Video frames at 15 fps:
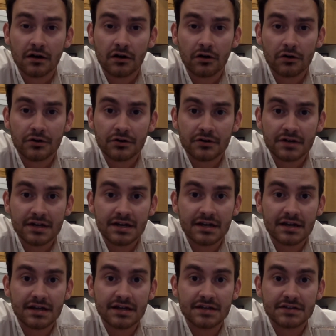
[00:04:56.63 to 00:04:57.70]
All you
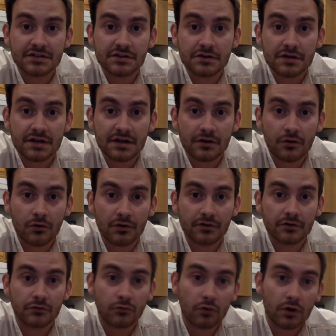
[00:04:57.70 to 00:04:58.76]
need is cooking
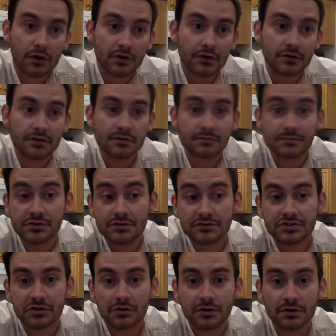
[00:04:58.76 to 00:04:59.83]
oil, water, 2
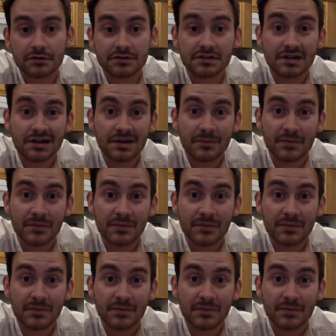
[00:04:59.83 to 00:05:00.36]
jars,